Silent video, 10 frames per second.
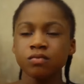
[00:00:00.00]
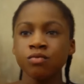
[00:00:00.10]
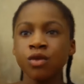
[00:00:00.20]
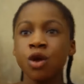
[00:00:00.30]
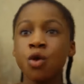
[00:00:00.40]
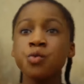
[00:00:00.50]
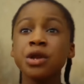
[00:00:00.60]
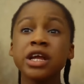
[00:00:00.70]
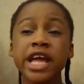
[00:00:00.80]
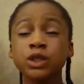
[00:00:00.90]
will
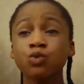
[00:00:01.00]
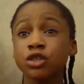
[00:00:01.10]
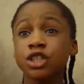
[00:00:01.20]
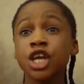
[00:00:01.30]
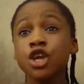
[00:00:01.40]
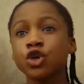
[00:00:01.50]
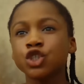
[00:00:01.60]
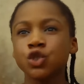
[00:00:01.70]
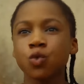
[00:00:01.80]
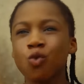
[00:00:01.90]
get what he or she
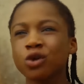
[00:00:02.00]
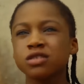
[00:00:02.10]
wants.